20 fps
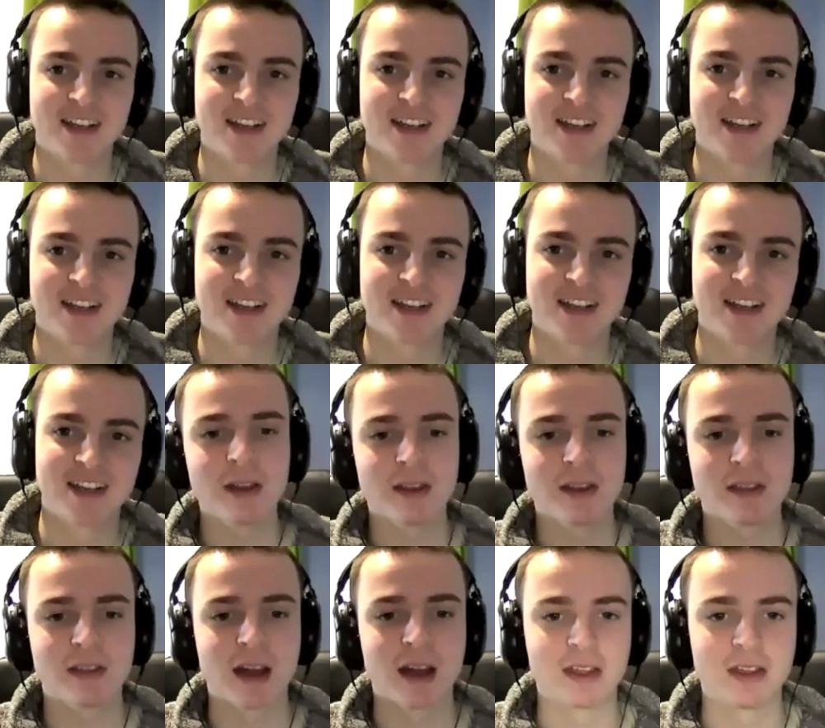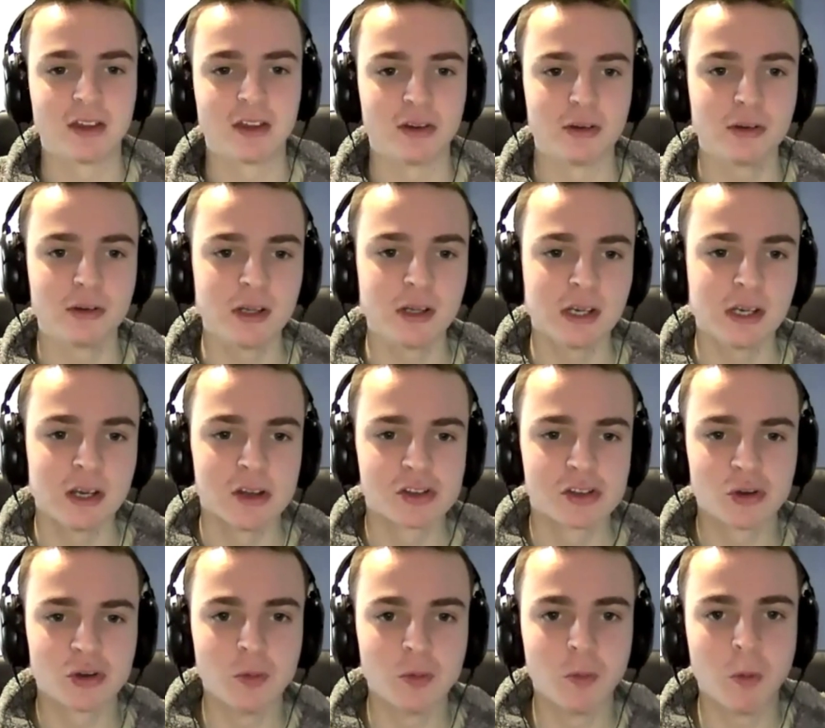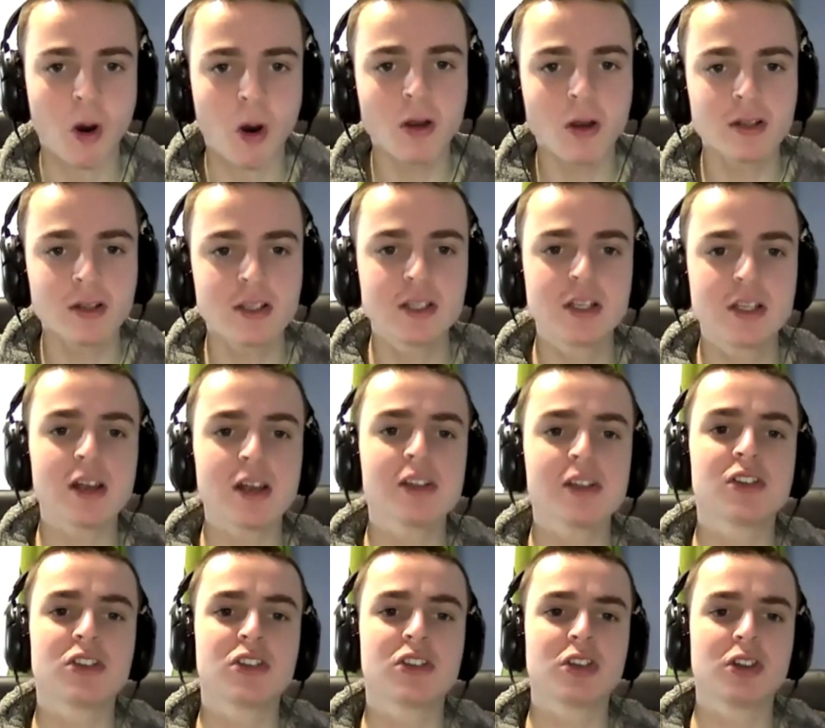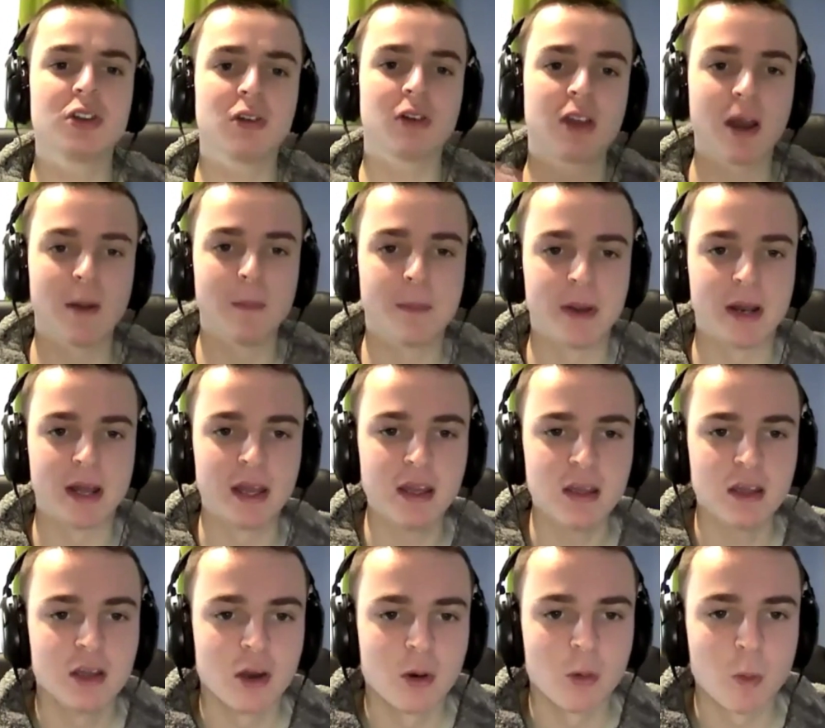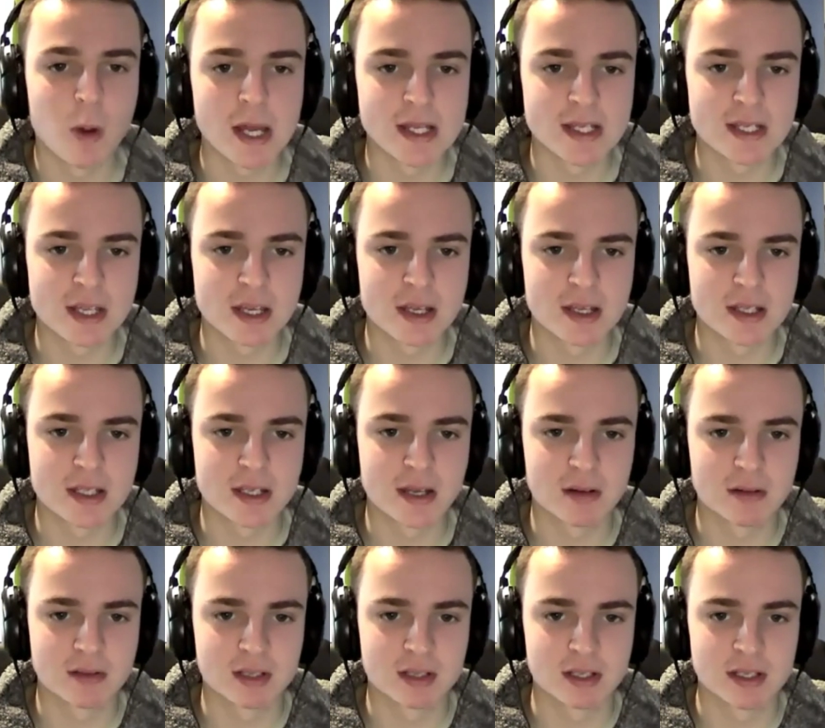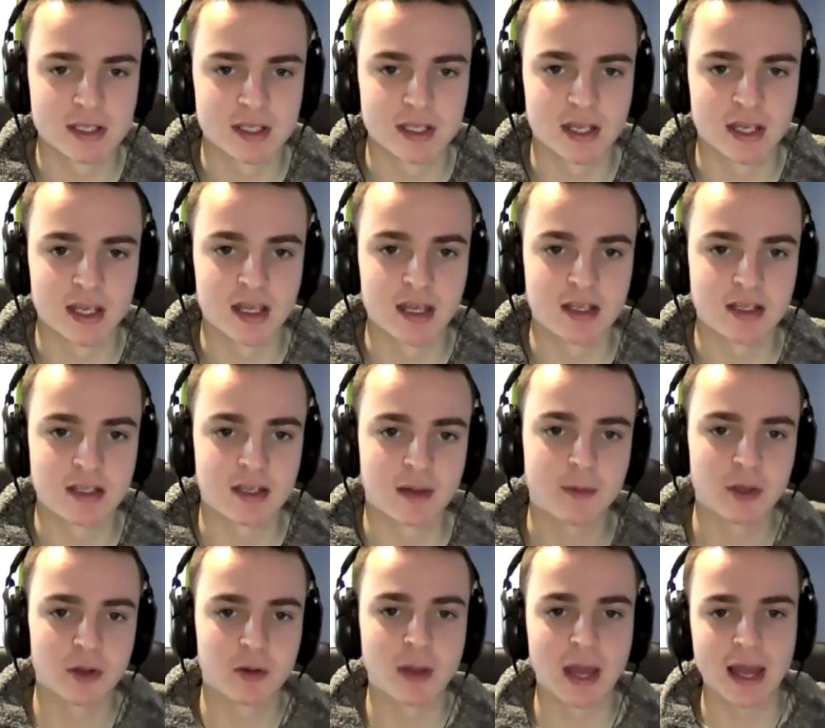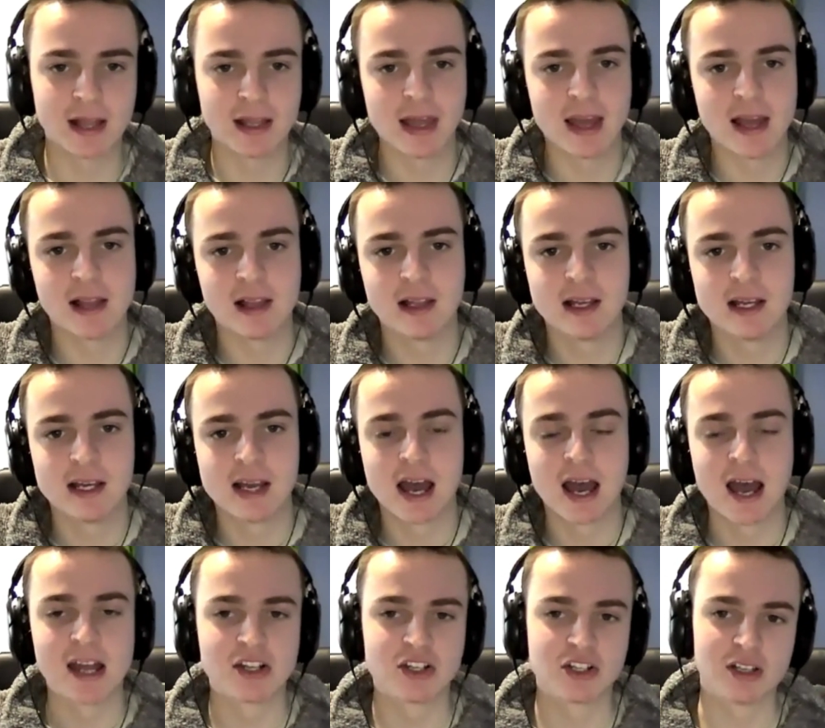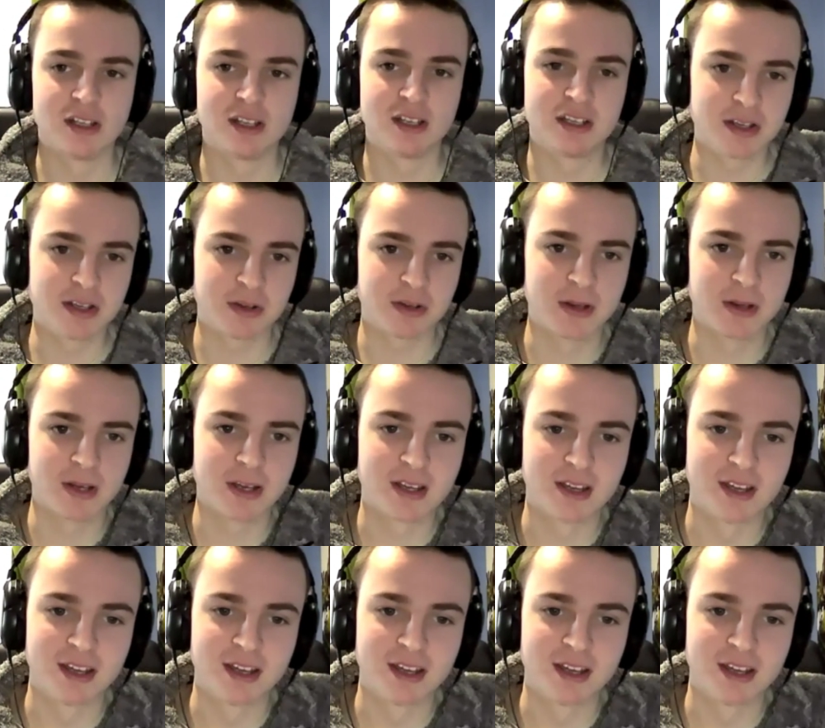I'm brilliant, thank you. So what does your company, Whizz Consultancy W L L, actually do?